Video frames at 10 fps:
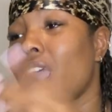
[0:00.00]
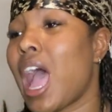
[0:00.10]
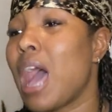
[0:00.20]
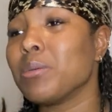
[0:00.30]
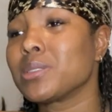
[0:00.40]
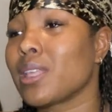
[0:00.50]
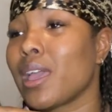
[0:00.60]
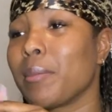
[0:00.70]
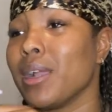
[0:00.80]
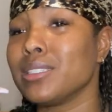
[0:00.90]
I was
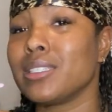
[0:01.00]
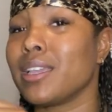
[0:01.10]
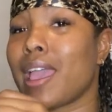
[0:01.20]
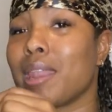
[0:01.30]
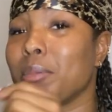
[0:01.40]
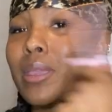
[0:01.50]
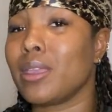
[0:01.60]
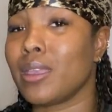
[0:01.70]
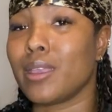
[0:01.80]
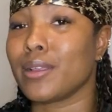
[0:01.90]
like, my shit gotta be
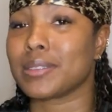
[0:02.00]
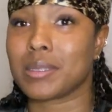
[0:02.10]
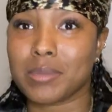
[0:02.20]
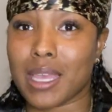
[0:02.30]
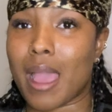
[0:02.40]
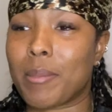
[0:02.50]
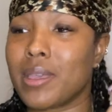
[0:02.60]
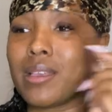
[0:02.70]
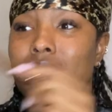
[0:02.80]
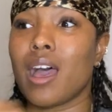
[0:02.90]
in here sometime,
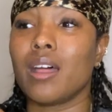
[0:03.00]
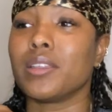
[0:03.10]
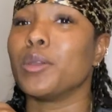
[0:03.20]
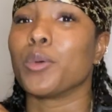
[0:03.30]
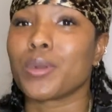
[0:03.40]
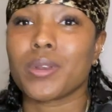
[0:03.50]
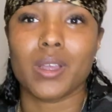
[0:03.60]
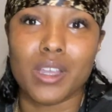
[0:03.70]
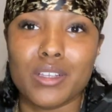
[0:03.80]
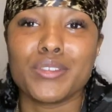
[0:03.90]
because I only ordered
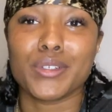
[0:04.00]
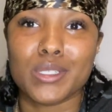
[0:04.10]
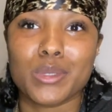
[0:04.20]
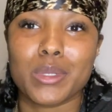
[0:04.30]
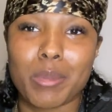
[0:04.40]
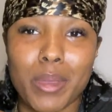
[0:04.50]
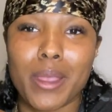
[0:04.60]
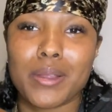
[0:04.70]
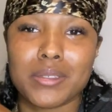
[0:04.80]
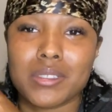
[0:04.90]
120
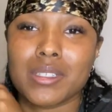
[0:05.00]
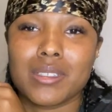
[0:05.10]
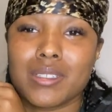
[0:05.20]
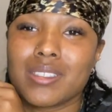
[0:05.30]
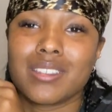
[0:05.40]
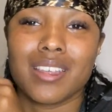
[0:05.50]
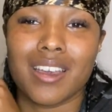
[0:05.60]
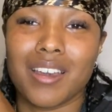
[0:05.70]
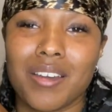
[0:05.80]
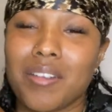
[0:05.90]
pairs, sis.
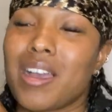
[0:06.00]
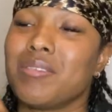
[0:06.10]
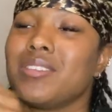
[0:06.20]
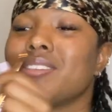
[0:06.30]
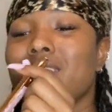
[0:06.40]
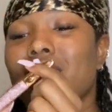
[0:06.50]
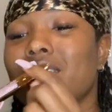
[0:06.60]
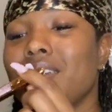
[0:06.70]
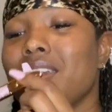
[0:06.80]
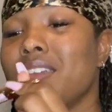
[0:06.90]
So I was just like,
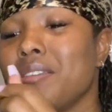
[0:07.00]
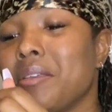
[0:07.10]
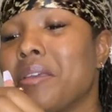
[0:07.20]
okay.